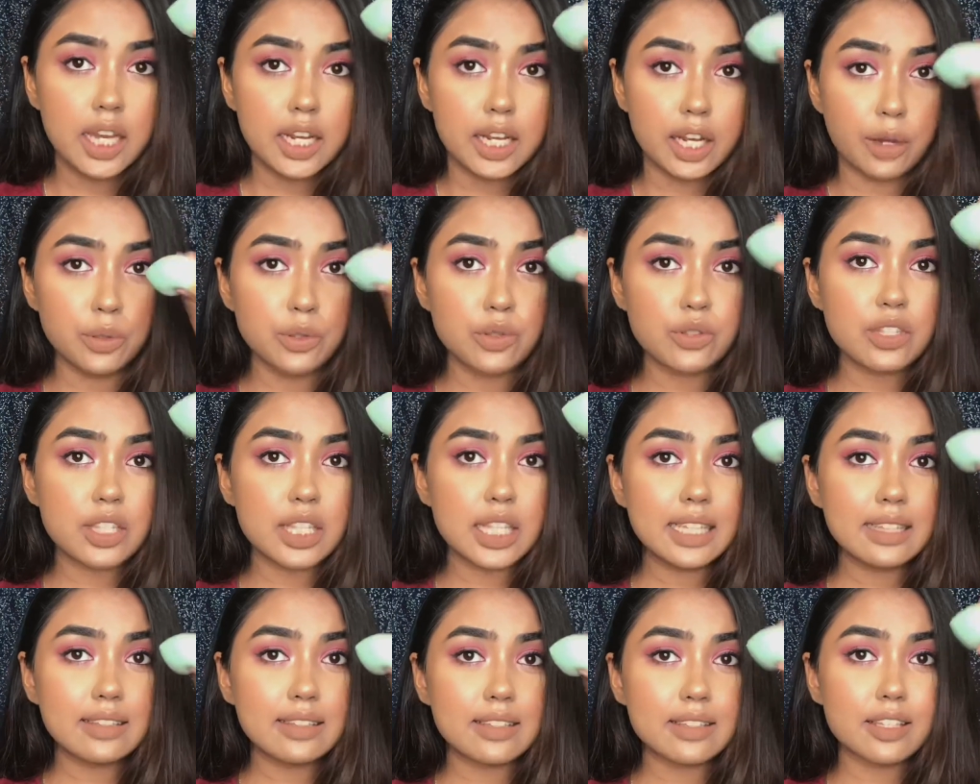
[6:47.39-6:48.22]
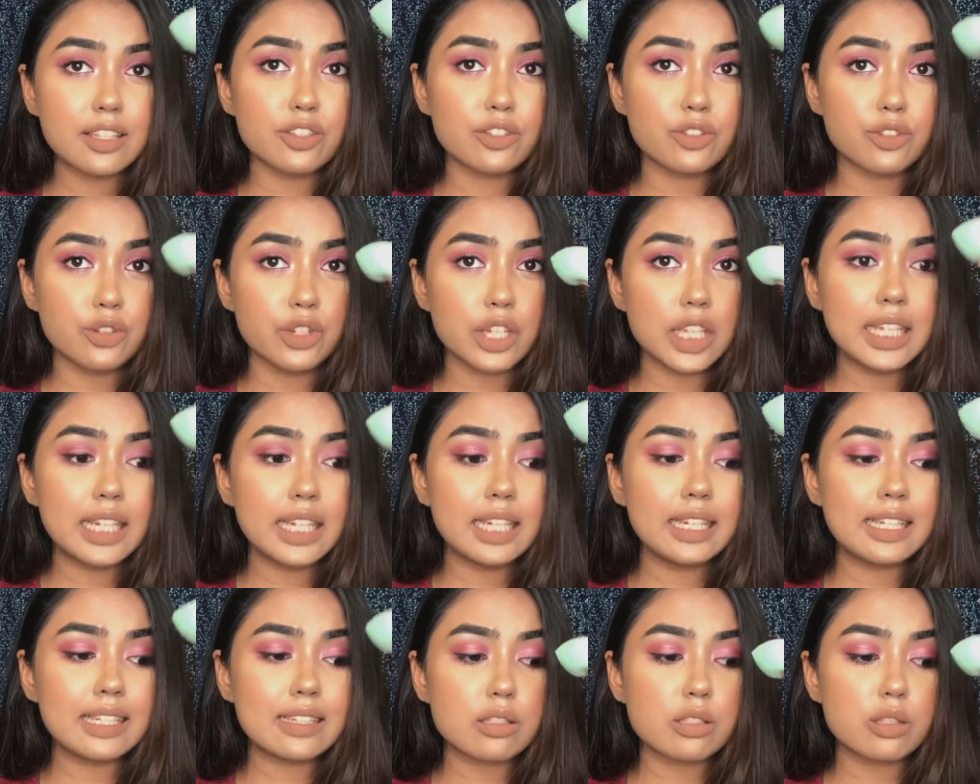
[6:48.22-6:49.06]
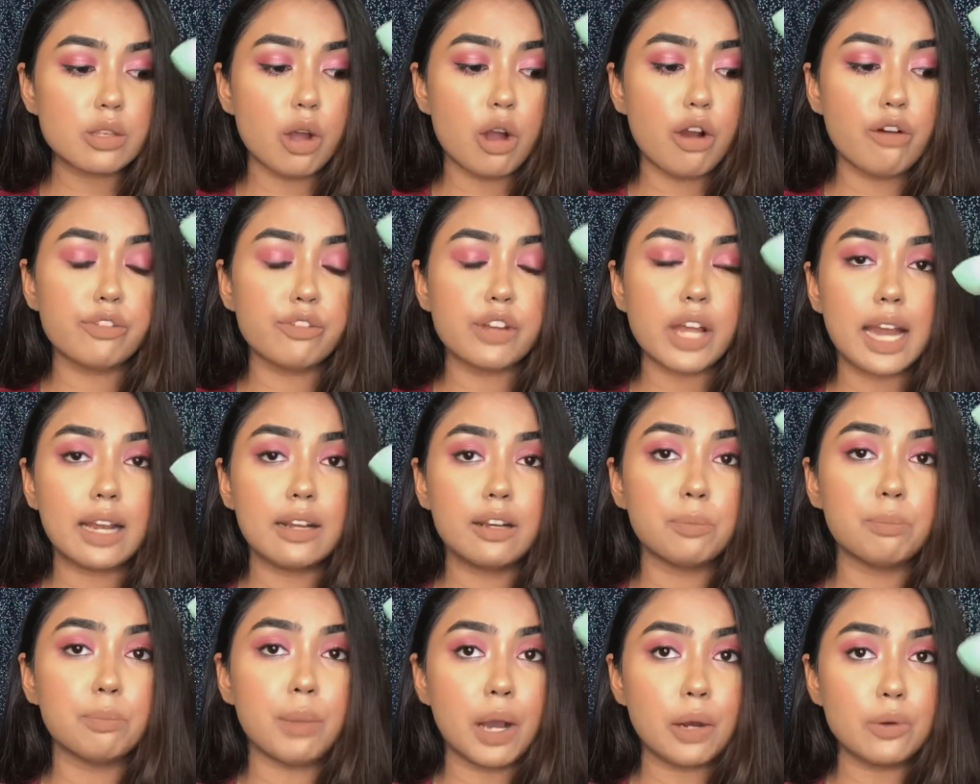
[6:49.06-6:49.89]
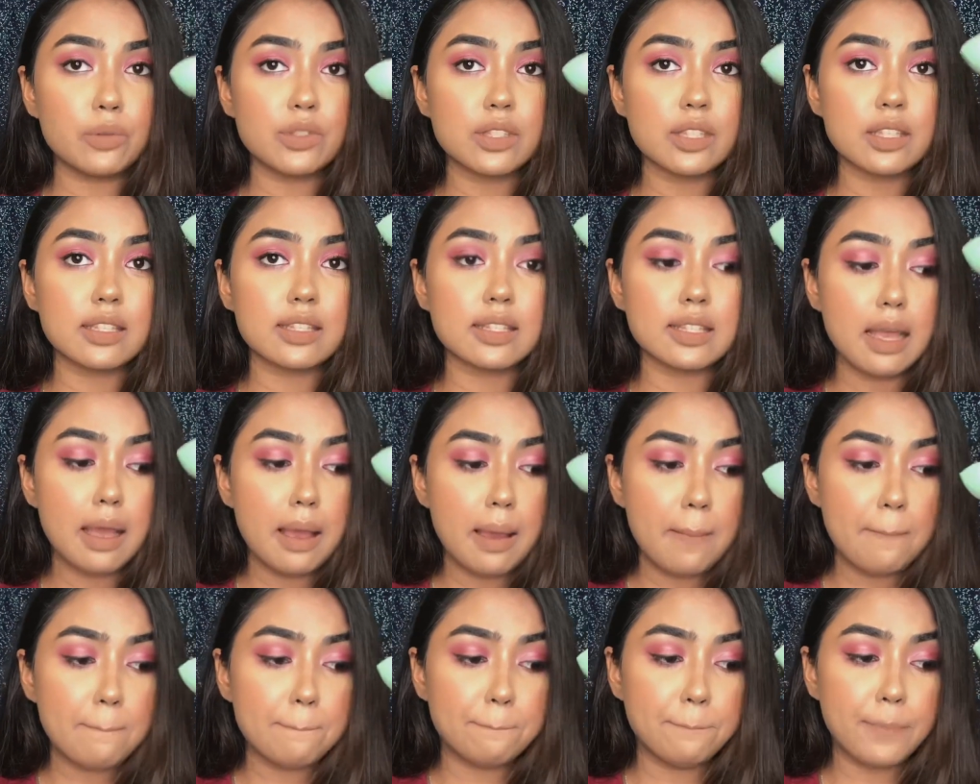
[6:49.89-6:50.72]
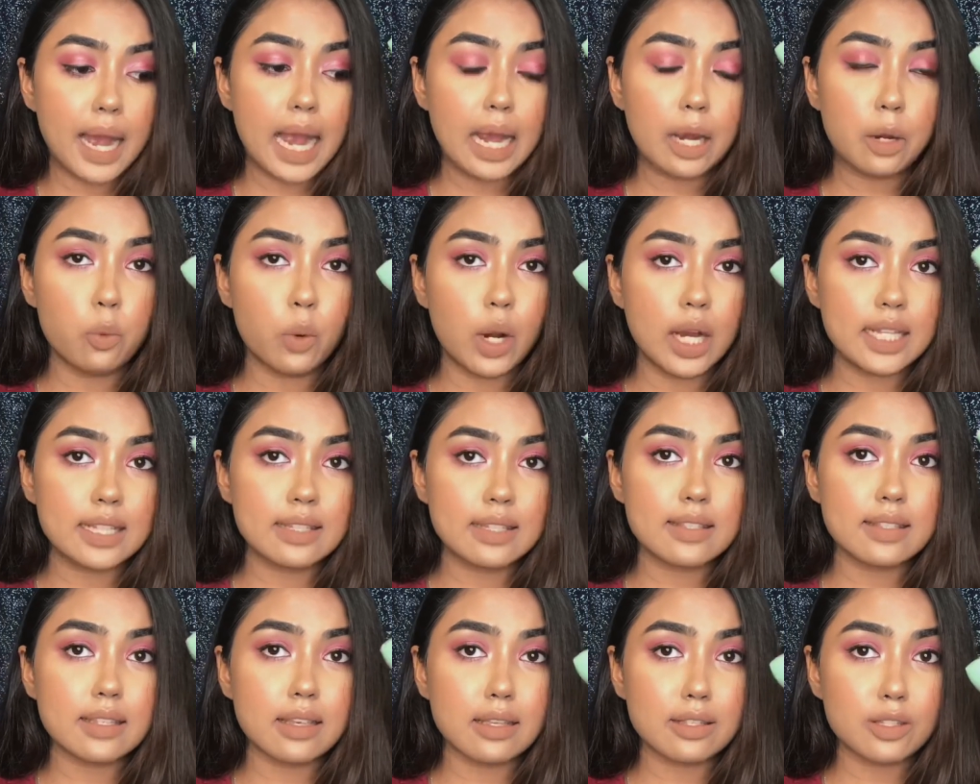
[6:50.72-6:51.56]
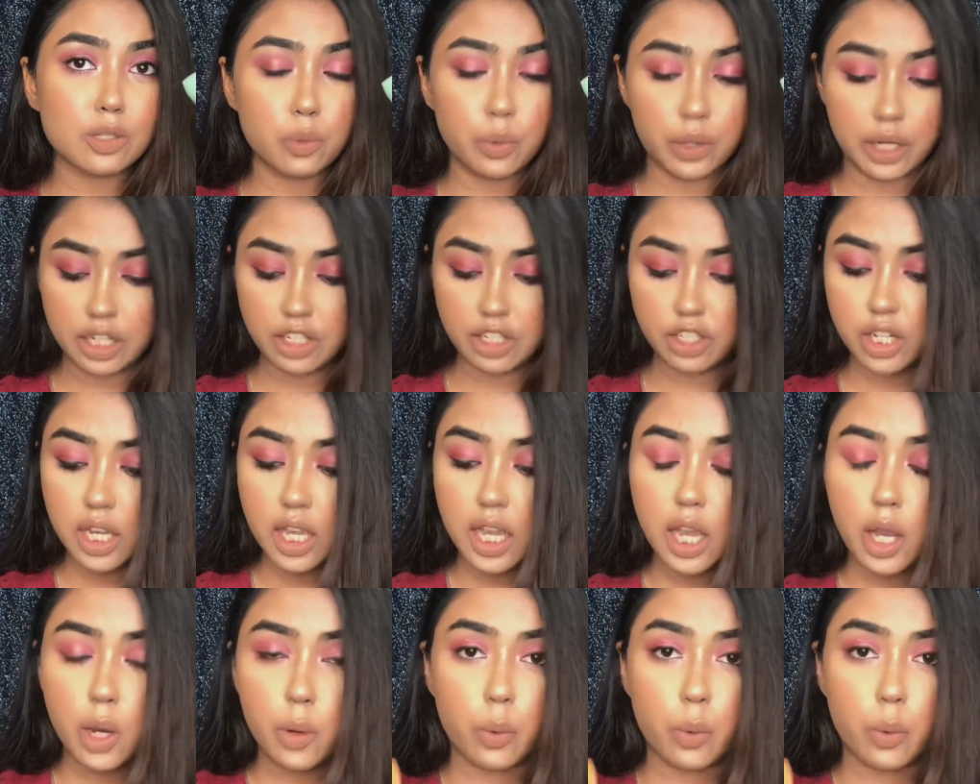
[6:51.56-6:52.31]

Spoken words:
Now you see, this is really soft and it bounces back once squished,